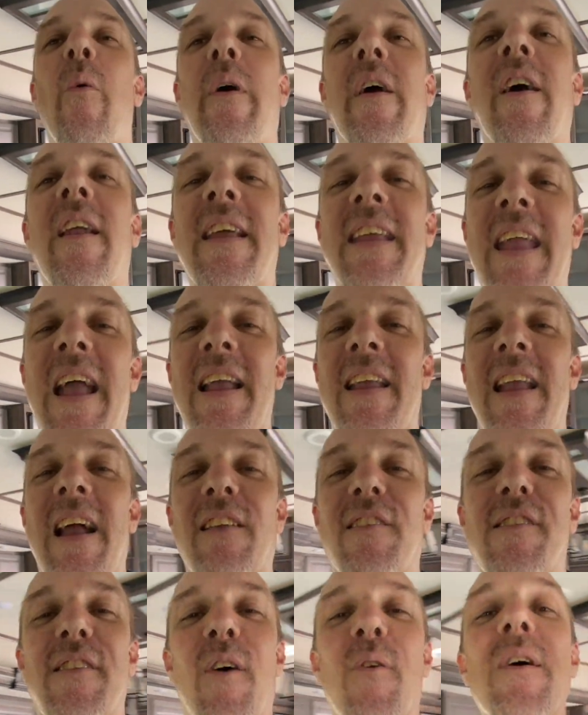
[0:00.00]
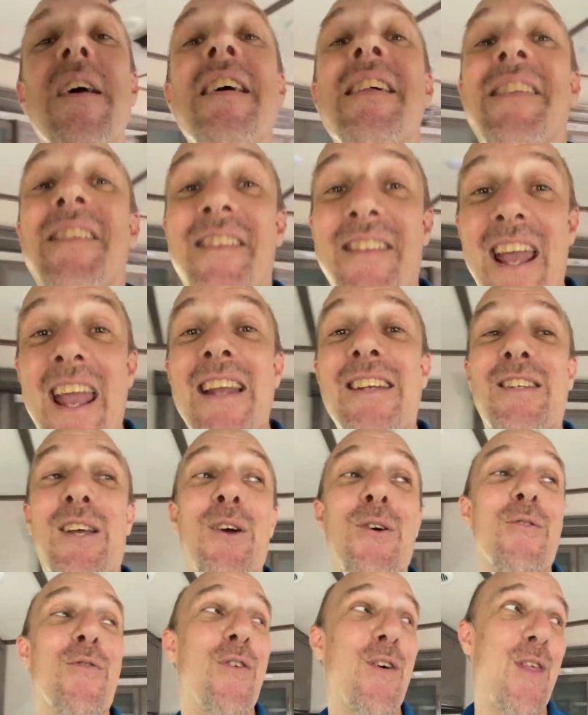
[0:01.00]
we're going to get yet. So stay
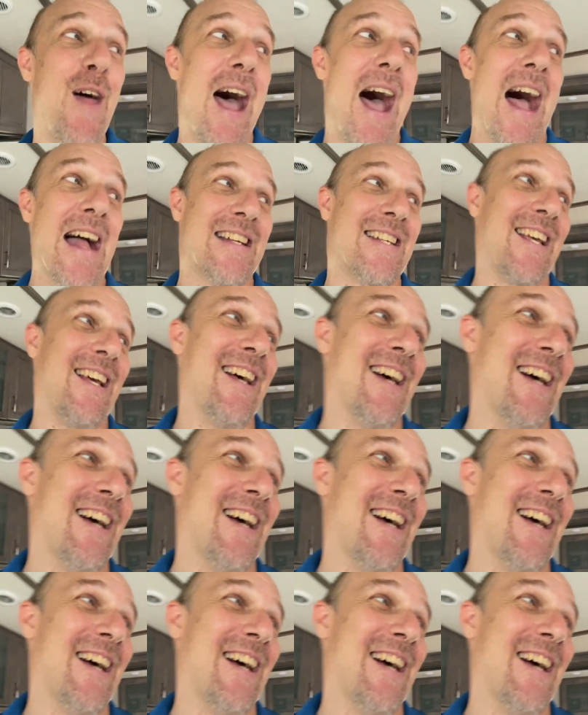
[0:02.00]
tuned for that.